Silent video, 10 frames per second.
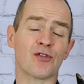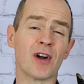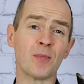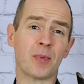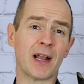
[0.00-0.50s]

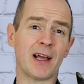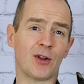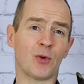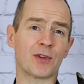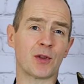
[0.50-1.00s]
try and play
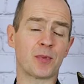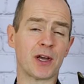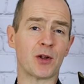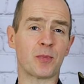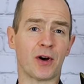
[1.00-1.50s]
along with the
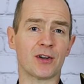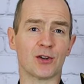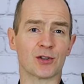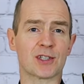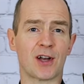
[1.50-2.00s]
piano part
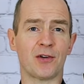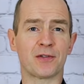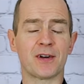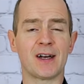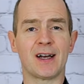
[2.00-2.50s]

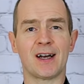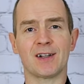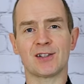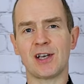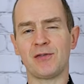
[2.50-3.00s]
yourself
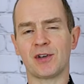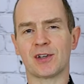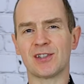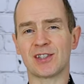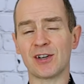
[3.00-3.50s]
and see if you
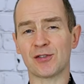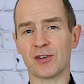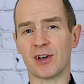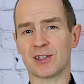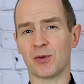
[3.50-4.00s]
can
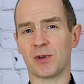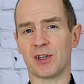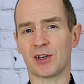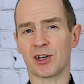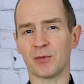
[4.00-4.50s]
synchronize it with
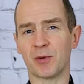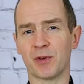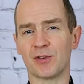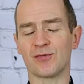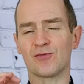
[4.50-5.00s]
the
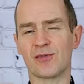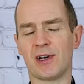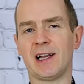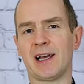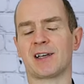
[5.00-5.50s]
accompaniment
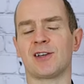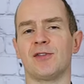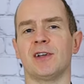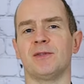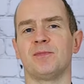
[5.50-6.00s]
really
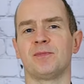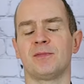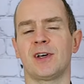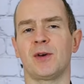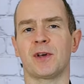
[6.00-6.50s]
accurately.
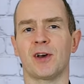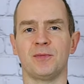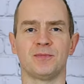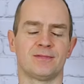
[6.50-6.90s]
Here we go.